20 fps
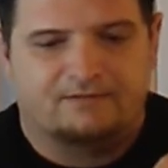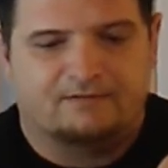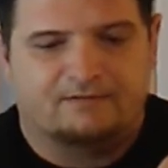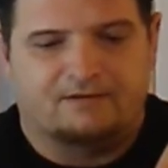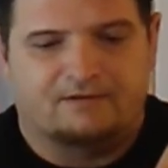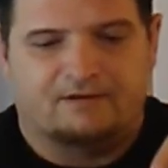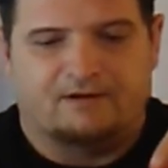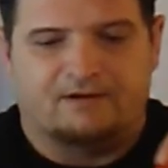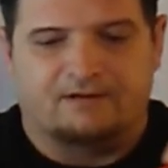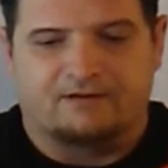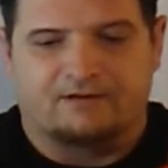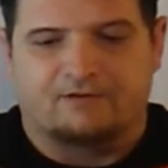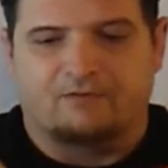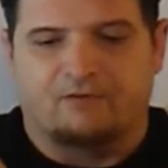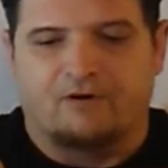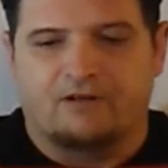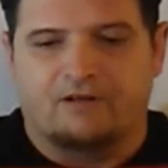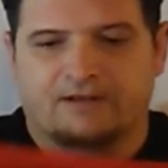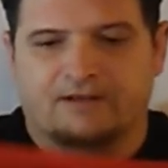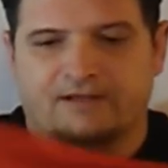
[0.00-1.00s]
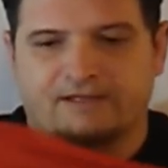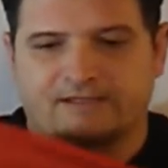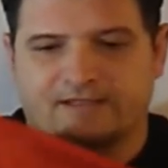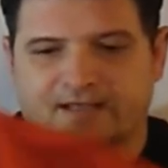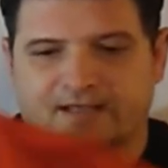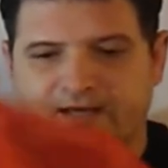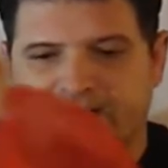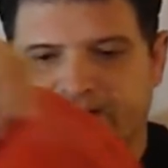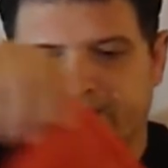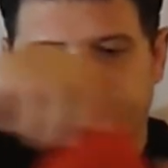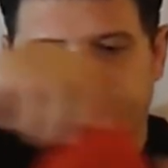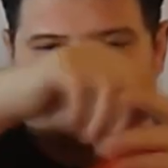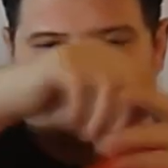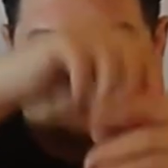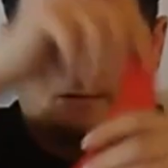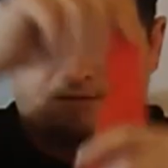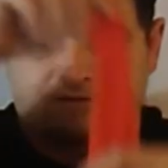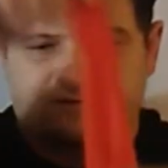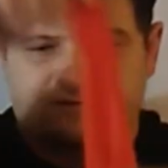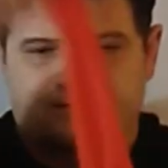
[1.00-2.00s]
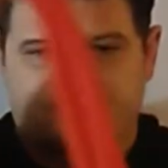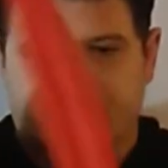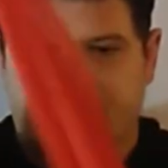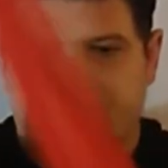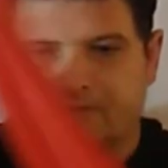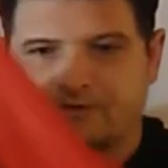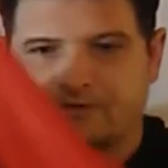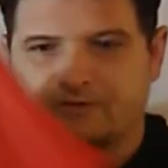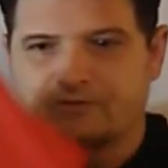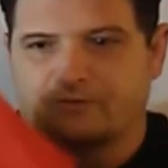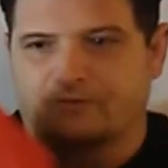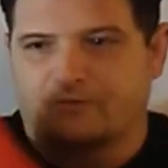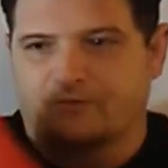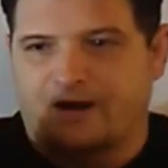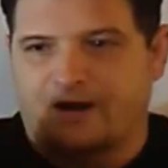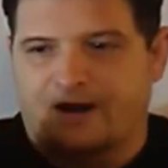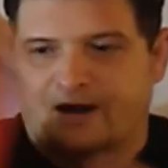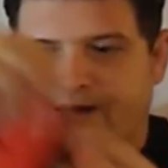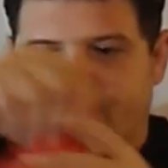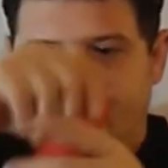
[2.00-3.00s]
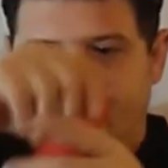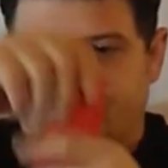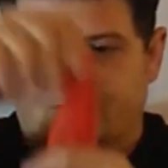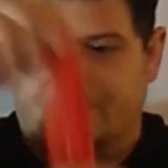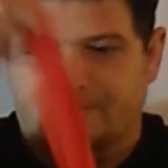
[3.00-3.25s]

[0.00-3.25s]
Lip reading: Oh, the quality's there. Wow.